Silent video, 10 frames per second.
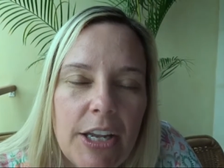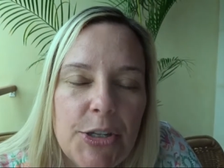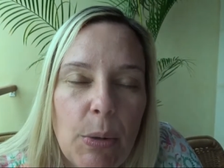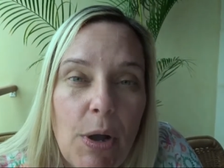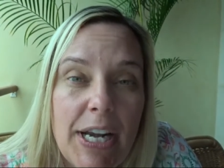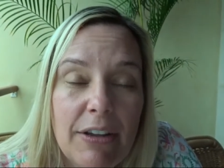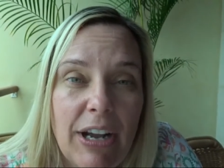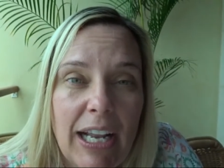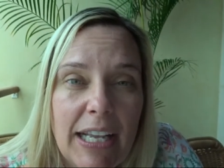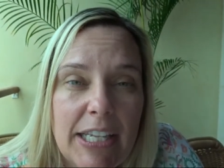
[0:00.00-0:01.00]
So I wanted to have
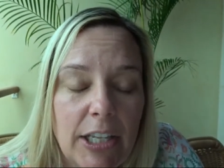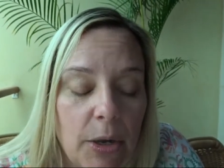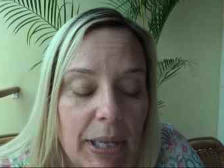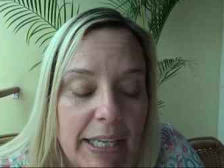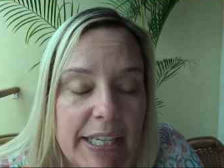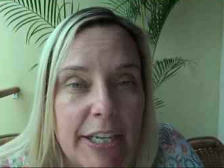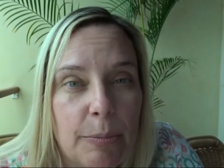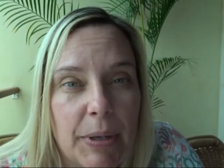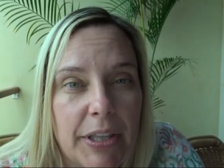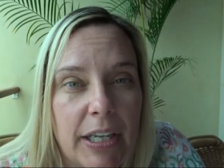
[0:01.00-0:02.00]
highlights and lowlights here,
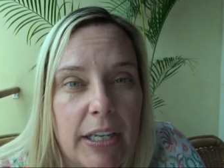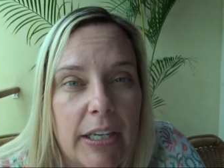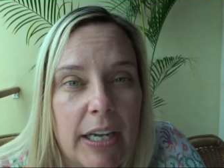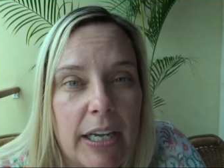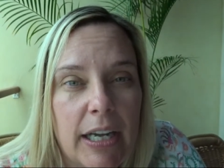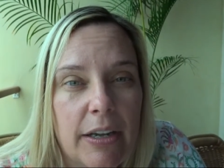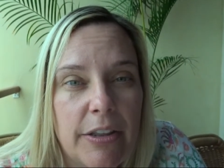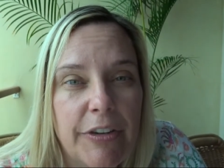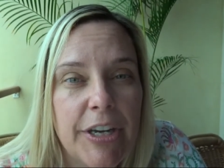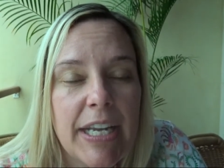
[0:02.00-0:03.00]
but the, uh,
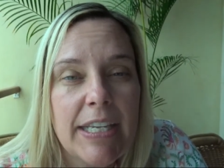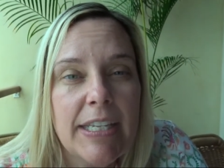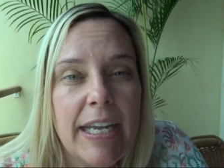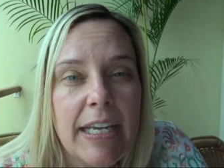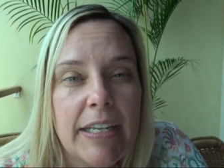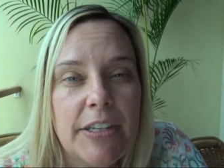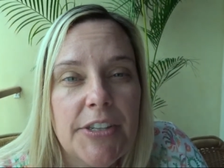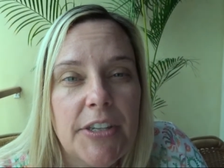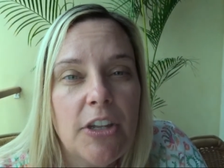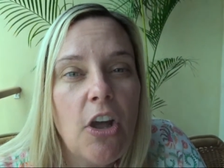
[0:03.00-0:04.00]
the very nice lady in the
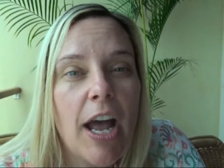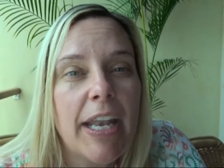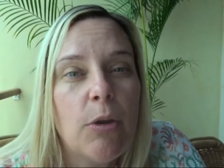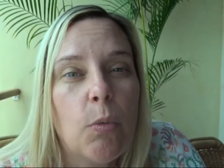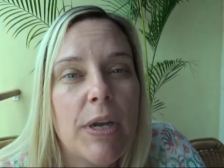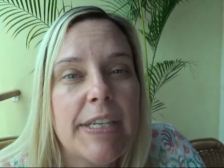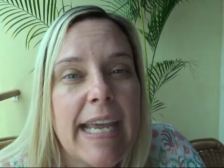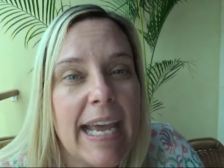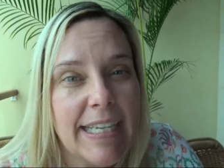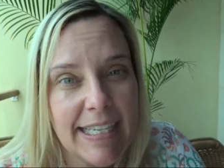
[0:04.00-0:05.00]
salon was
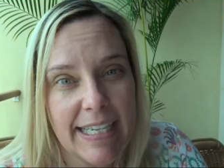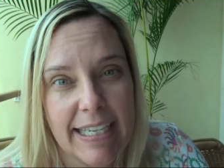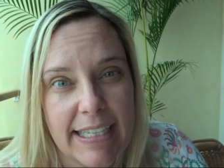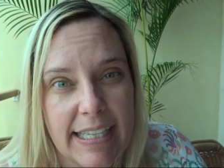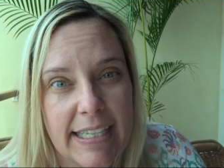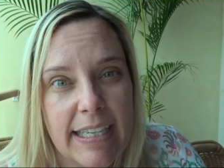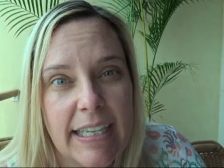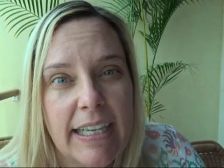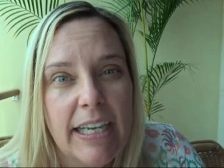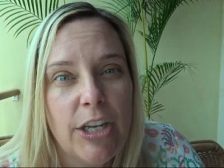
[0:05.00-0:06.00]
hesitant
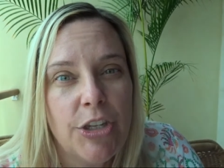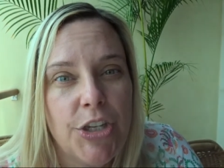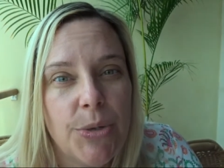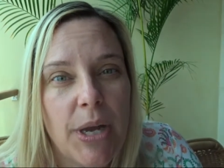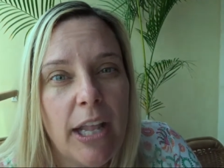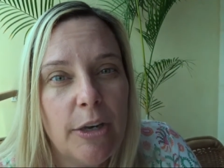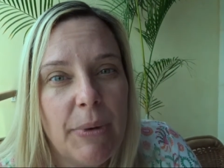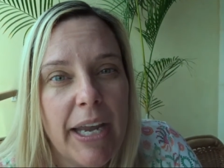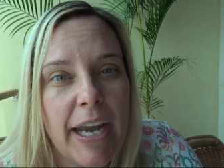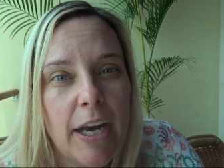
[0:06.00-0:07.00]
to color
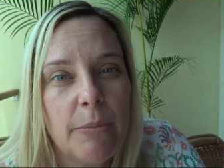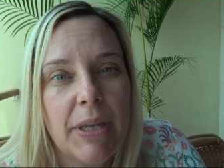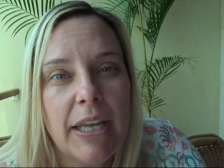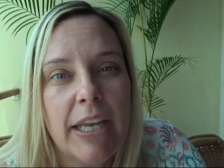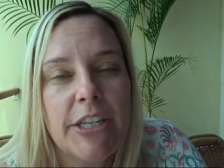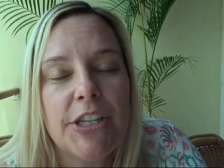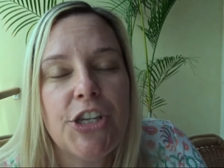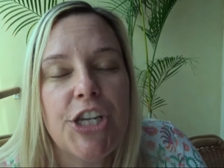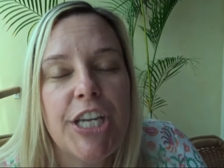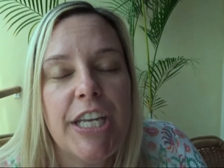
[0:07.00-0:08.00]
my hair because
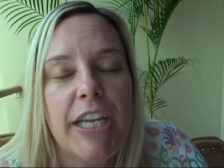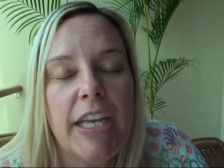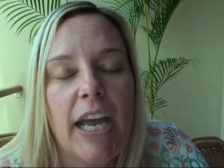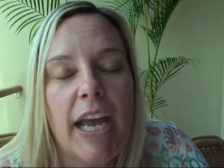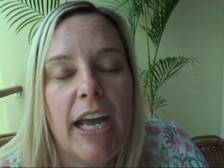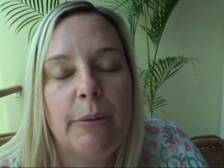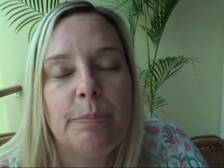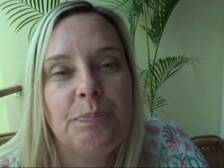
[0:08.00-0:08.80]
she um,